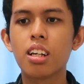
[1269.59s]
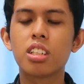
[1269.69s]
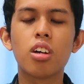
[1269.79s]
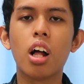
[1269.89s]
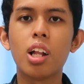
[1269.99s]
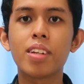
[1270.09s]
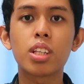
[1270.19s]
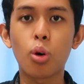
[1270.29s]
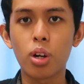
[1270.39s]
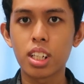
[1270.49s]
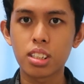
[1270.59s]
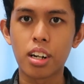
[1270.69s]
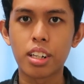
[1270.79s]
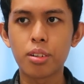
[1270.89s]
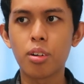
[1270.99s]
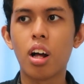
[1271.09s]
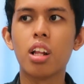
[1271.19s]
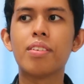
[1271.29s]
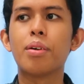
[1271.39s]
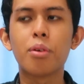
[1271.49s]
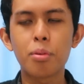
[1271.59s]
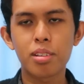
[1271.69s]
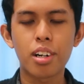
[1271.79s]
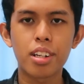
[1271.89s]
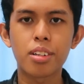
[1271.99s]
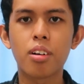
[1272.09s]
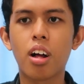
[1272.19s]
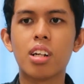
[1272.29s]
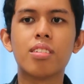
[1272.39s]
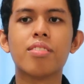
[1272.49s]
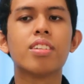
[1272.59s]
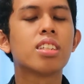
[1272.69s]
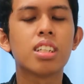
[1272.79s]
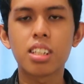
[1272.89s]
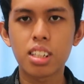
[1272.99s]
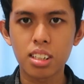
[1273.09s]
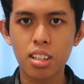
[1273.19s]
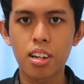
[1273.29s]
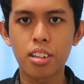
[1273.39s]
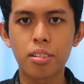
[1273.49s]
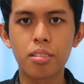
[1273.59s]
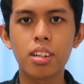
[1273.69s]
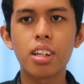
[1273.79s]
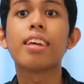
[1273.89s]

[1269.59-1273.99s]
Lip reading: so all of the toilets are new, all of the rooms are new, all of the facilities are new.